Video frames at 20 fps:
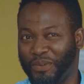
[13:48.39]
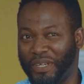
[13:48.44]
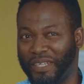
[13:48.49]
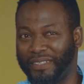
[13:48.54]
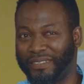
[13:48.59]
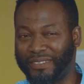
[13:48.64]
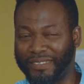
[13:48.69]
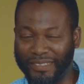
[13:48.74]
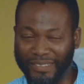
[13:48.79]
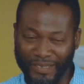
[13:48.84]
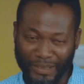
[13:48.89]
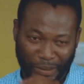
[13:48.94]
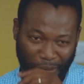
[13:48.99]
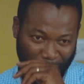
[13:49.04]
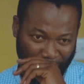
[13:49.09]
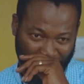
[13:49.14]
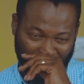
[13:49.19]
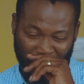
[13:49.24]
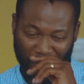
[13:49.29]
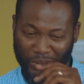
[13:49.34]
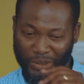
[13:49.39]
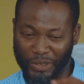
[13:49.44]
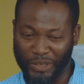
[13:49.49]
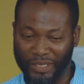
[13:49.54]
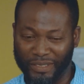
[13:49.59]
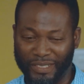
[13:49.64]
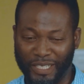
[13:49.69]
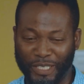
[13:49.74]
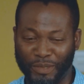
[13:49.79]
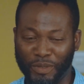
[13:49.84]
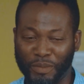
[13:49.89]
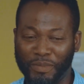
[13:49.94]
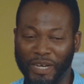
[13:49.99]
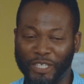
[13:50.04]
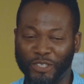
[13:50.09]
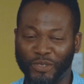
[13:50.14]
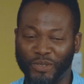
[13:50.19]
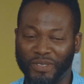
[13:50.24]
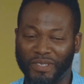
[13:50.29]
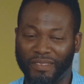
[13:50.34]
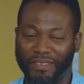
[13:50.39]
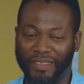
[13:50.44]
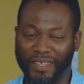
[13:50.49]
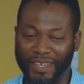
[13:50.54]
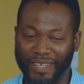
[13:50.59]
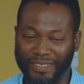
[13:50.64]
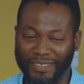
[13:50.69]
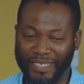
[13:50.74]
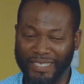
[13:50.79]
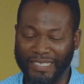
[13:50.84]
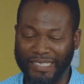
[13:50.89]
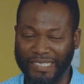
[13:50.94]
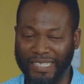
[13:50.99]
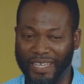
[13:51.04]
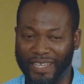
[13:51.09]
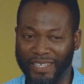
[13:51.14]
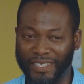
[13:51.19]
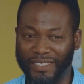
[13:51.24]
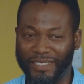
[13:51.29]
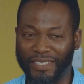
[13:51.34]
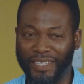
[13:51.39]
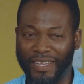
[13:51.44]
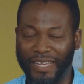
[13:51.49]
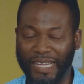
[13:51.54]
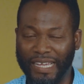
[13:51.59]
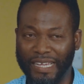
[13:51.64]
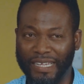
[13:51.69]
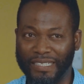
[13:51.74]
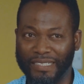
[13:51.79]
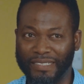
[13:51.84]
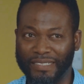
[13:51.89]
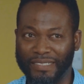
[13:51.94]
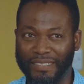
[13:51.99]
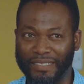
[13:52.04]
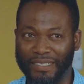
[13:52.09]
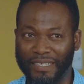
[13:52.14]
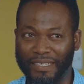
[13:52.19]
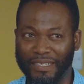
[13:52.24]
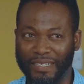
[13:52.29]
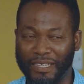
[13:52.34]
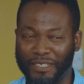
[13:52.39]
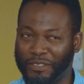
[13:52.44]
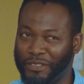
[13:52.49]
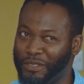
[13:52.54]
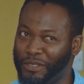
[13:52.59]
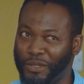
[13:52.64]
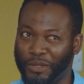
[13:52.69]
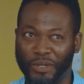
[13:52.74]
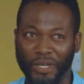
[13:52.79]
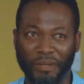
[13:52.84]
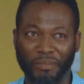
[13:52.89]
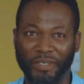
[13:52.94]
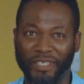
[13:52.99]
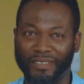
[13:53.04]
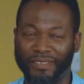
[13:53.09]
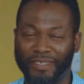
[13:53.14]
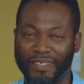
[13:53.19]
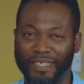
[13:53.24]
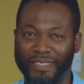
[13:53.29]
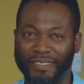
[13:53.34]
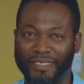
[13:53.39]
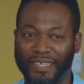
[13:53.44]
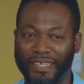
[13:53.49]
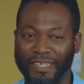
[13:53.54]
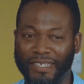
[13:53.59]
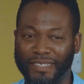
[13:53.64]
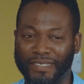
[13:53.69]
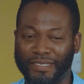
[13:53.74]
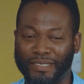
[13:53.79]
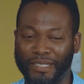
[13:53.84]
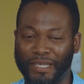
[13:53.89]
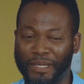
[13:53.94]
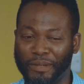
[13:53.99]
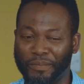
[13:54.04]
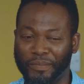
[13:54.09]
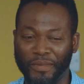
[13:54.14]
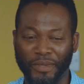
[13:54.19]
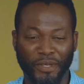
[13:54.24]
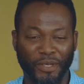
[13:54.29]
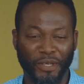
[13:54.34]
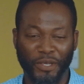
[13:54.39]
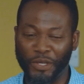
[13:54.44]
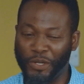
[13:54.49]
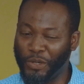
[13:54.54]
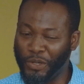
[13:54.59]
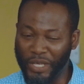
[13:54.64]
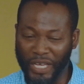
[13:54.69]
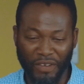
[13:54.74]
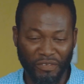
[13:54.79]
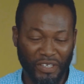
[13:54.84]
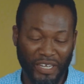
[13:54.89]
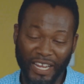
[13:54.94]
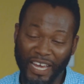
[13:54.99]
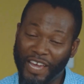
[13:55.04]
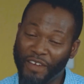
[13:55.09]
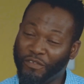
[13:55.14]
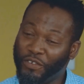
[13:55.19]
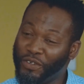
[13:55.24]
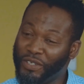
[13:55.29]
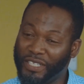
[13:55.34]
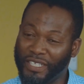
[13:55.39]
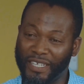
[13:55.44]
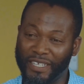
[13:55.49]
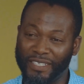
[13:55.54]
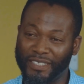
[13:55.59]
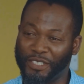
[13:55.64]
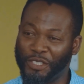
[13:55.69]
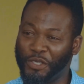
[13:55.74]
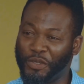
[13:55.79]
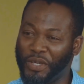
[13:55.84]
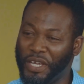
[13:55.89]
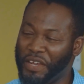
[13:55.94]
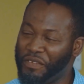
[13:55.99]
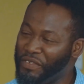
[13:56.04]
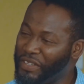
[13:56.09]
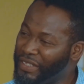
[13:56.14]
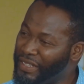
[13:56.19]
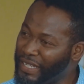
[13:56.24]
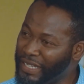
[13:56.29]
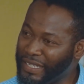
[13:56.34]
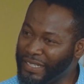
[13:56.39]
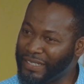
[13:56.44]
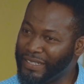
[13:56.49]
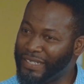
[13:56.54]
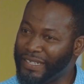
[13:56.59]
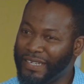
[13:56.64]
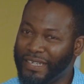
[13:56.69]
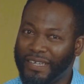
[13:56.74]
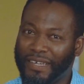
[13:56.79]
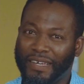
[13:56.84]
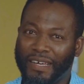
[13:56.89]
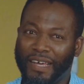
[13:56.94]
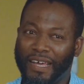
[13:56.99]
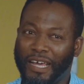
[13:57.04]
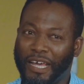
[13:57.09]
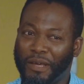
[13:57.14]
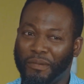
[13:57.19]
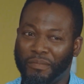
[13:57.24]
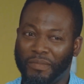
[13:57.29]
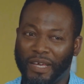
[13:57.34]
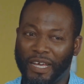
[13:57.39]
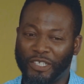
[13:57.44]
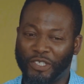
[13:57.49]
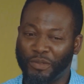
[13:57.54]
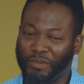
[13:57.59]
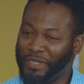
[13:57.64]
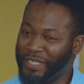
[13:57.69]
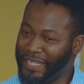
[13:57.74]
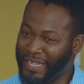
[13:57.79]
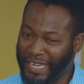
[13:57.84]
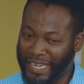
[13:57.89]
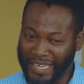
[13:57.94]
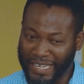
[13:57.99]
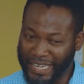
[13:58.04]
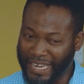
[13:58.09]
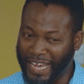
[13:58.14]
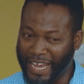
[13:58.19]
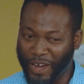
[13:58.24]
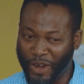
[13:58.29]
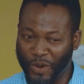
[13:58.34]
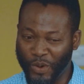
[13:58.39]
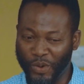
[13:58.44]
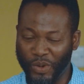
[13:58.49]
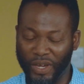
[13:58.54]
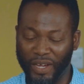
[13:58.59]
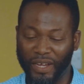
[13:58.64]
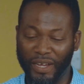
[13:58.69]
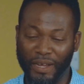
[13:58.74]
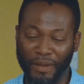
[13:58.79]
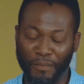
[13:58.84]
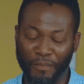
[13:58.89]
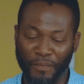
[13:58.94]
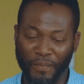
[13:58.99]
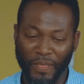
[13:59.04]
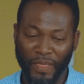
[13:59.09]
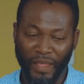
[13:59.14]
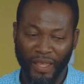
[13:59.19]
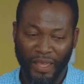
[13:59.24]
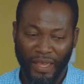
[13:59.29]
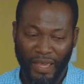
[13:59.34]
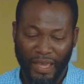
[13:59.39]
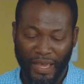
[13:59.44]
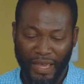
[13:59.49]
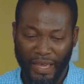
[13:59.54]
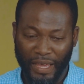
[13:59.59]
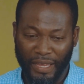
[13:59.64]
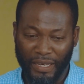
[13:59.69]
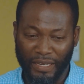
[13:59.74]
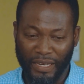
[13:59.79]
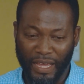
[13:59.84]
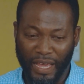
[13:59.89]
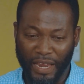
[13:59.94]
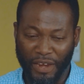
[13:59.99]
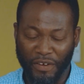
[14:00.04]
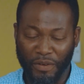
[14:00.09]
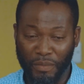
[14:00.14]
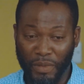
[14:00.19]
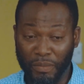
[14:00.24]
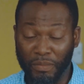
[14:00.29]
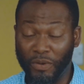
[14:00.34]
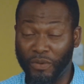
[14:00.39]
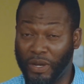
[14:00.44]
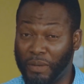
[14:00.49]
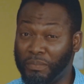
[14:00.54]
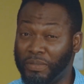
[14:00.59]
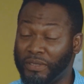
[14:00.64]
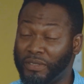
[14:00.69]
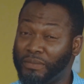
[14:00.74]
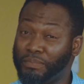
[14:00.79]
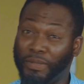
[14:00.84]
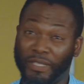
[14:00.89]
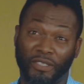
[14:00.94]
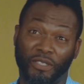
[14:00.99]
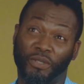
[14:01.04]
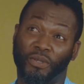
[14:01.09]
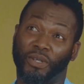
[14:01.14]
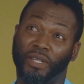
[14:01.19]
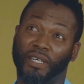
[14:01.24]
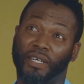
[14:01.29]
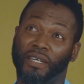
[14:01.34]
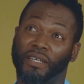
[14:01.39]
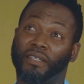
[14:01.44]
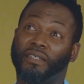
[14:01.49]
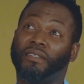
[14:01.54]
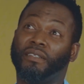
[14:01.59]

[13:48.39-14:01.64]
it takes me back to theater stage. And as you know, I mean, theater, it's you have a live audience, everything has to be here and now. And I remember one particular